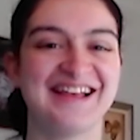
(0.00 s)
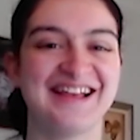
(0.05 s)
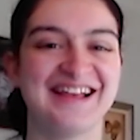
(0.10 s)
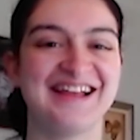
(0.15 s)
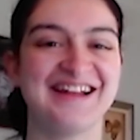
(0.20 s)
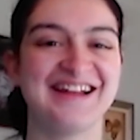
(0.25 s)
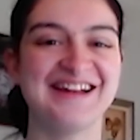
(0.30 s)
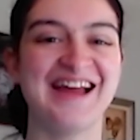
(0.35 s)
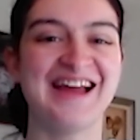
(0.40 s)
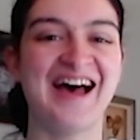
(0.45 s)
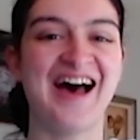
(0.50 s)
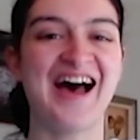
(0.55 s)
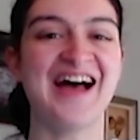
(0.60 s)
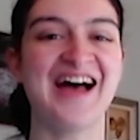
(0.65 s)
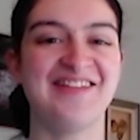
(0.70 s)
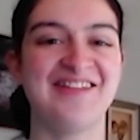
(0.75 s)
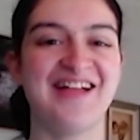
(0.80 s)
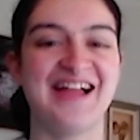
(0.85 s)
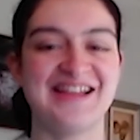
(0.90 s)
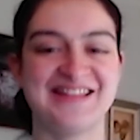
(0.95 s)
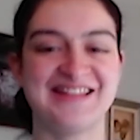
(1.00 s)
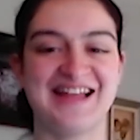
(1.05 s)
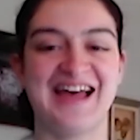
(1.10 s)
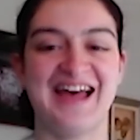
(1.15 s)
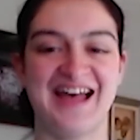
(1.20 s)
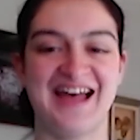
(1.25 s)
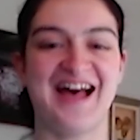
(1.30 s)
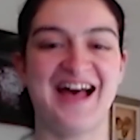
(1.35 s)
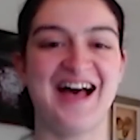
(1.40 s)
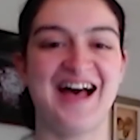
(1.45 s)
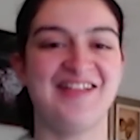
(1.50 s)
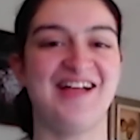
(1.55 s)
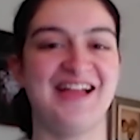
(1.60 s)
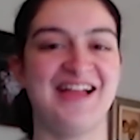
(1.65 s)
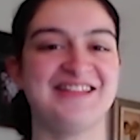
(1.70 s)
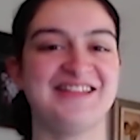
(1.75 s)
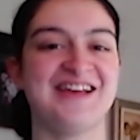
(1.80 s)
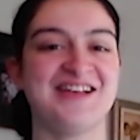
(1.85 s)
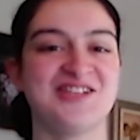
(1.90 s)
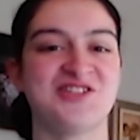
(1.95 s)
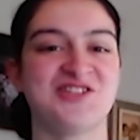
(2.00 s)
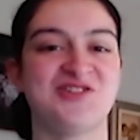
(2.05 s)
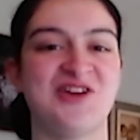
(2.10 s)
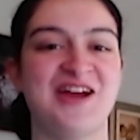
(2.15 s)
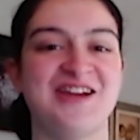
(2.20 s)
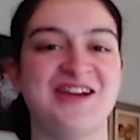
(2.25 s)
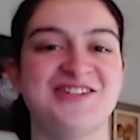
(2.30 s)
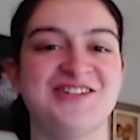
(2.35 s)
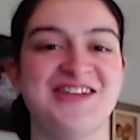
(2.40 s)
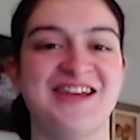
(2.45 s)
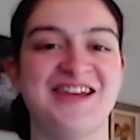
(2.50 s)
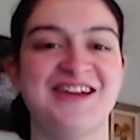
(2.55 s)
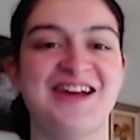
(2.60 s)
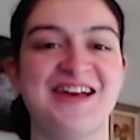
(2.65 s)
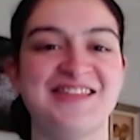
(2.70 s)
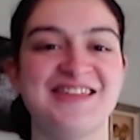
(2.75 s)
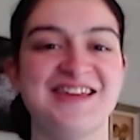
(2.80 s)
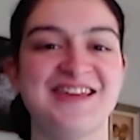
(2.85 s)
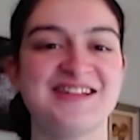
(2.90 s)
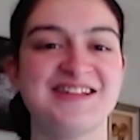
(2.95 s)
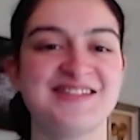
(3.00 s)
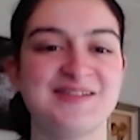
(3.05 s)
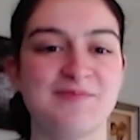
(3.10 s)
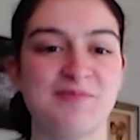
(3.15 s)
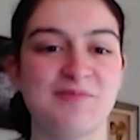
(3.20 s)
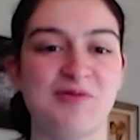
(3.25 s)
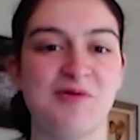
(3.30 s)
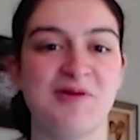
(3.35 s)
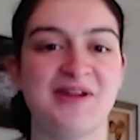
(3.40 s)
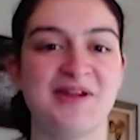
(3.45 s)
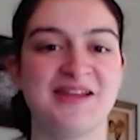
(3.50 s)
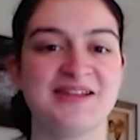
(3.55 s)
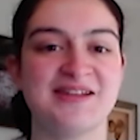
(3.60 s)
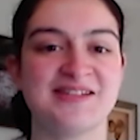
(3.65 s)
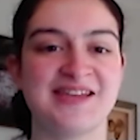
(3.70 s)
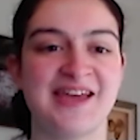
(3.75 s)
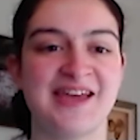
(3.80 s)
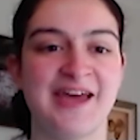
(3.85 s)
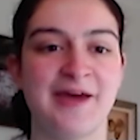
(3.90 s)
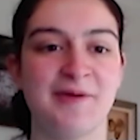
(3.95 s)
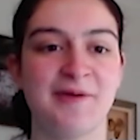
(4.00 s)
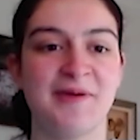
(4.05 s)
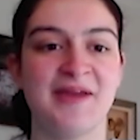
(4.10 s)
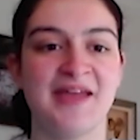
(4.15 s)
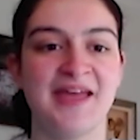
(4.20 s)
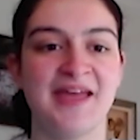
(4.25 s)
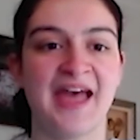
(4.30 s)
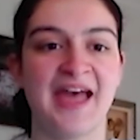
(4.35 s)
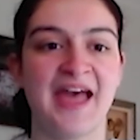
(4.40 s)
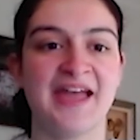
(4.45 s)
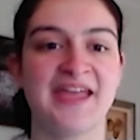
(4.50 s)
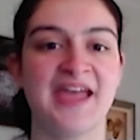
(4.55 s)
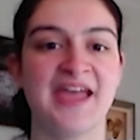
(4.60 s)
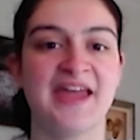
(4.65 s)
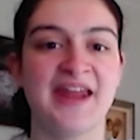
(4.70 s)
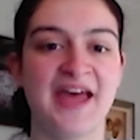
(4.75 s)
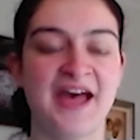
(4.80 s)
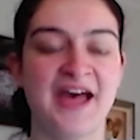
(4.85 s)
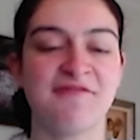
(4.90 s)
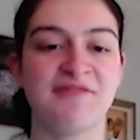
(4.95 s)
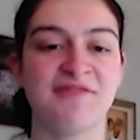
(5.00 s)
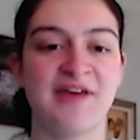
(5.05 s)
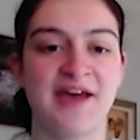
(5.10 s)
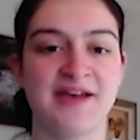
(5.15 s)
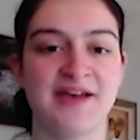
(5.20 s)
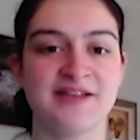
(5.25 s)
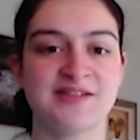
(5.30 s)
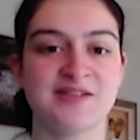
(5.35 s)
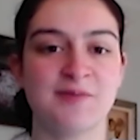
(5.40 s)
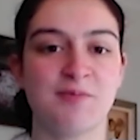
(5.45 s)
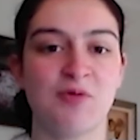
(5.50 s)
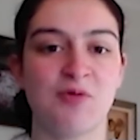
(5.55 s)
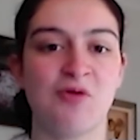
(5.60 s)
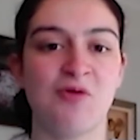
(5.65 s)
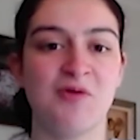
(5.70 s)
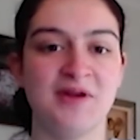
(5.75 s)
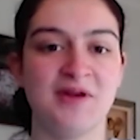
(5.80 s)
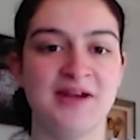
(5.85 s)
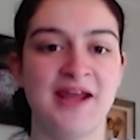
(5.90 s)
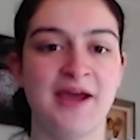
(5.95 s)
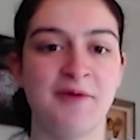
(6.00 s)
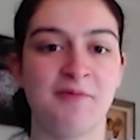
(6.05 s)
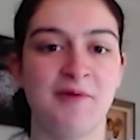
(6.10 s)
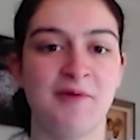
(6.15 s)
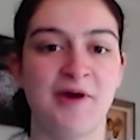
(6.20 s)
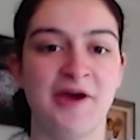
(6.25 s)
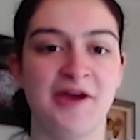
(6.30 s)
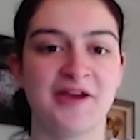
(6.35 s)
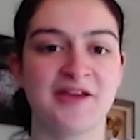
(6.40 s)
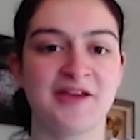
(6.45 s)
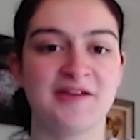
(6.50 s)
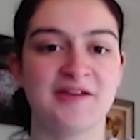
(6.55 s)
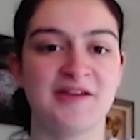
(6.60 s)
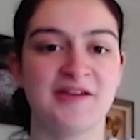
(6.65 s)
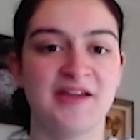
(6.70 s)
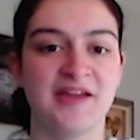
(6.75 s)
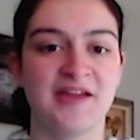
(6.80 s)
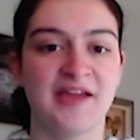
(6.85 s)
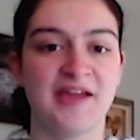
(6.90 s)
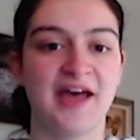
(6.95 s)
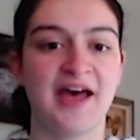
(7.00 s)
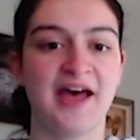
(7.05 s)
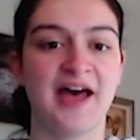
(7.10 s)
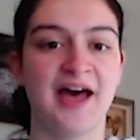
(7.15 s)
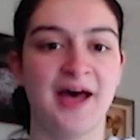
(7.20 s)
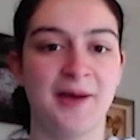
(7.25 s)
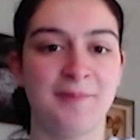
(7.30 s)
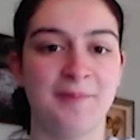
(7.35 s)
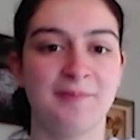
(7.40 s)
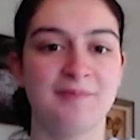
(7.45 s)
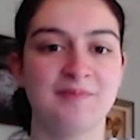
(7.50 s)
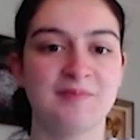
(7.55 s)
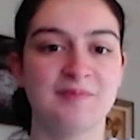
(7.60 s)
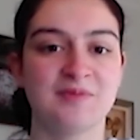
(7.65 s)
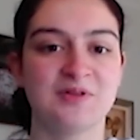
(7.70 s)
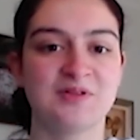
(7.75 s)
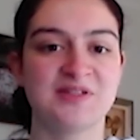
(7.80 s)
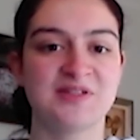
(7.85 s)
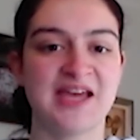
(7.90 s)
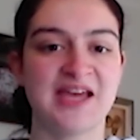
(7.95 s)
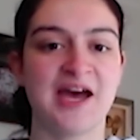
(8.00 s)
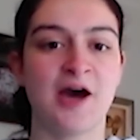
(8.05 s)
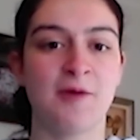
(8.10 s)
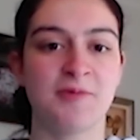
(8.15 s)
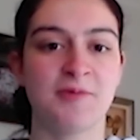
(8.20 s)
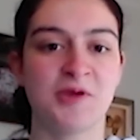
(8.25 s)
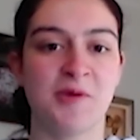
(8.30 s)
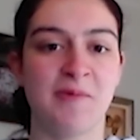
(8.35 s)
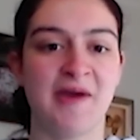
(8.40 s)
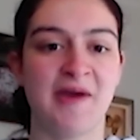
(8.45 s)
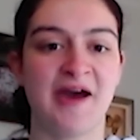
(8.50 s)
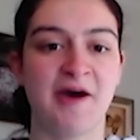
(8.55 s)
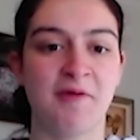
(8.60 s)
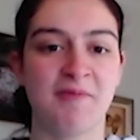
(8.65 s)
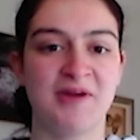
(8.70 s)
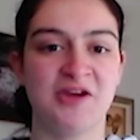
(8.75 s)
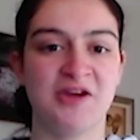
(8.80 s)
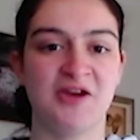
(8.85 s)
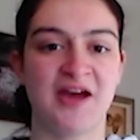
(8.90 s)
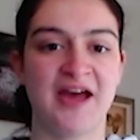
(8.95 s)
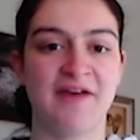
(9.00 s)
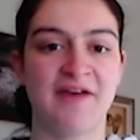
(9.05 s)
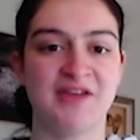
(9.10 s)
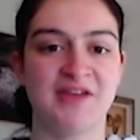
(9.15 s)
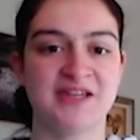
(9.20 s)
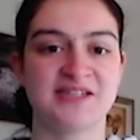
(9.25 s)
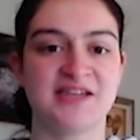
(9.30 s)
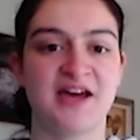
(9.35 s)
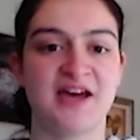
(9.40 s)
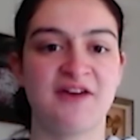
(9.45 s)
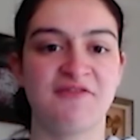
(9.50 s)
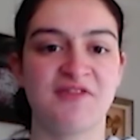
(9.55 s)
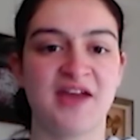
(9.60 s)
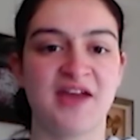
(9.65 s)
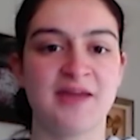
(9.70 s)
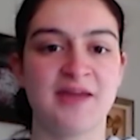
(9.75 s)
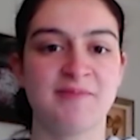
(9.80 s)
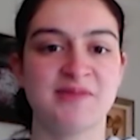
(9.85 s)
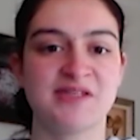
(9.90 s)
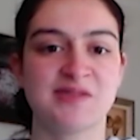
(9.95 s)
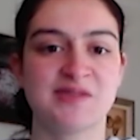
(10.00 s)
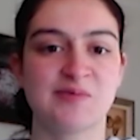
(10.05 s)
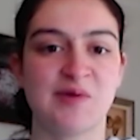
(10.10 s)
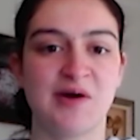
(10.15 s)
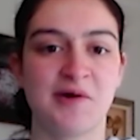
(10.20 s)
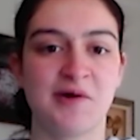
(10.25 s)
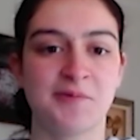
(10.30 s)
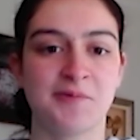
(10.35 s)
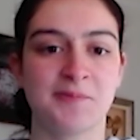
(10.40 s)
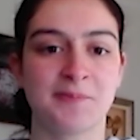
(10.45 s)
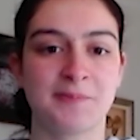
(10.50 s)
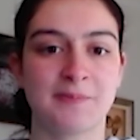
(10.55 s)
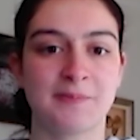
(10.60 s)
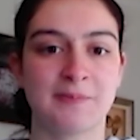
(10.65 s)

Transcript: Yeah. No, I like that. I like that strategy. And I think it's important to, again, have that support network um, to help you out when you're having a tough game as well